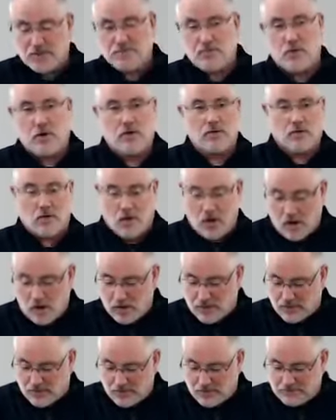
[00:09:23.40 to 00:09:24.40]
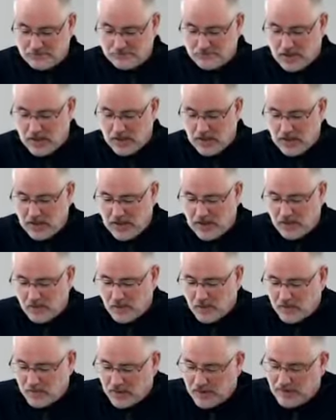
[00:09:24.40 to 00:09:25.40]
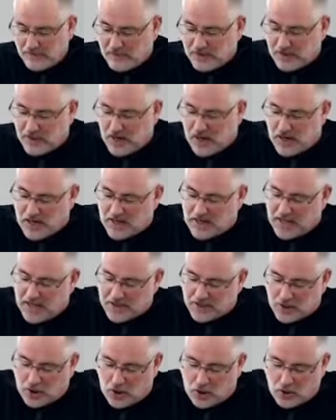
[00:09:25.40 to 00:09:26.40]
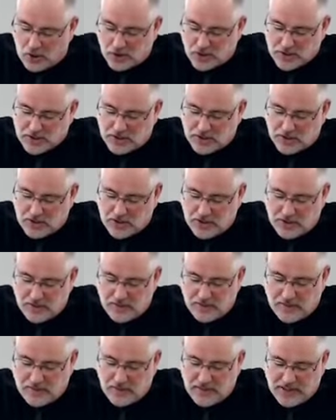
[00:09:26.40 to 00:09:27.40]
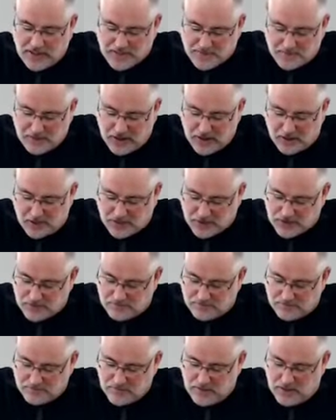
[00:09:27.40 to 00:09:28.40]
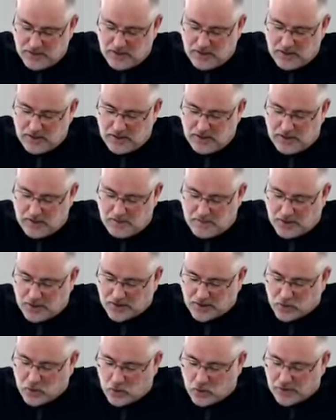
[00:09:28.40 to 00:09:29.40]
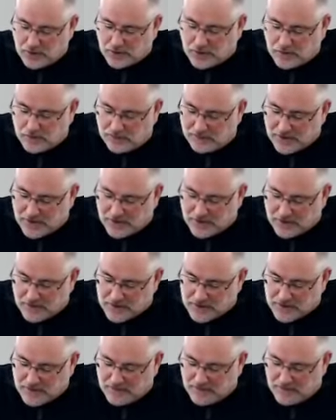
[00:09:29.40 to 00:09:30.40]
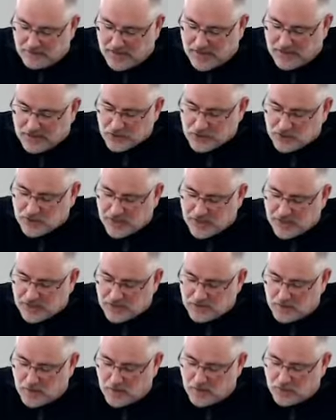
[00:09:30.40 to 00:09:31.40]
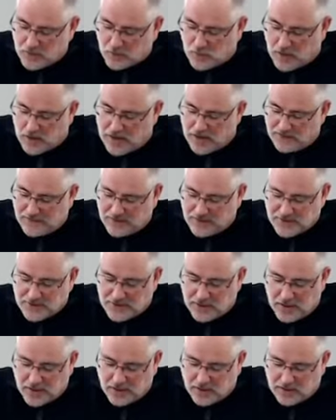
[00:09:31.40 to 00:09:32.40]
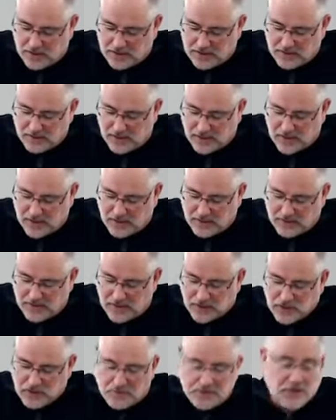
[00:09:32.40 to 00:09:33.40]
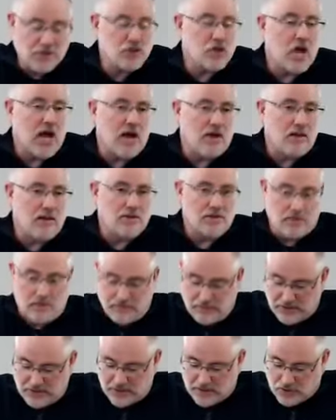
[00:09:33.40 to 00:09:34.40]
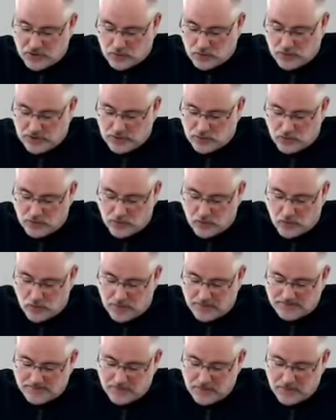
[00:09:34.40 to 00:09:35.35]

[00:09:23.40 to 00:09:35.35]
brother Arthur, Henry believed that God had cursed his marriage. Because according to Leviticus, if a man shall take his brother's wife, it is an unclean thing, and they shall be childless. Leviticus 20:21.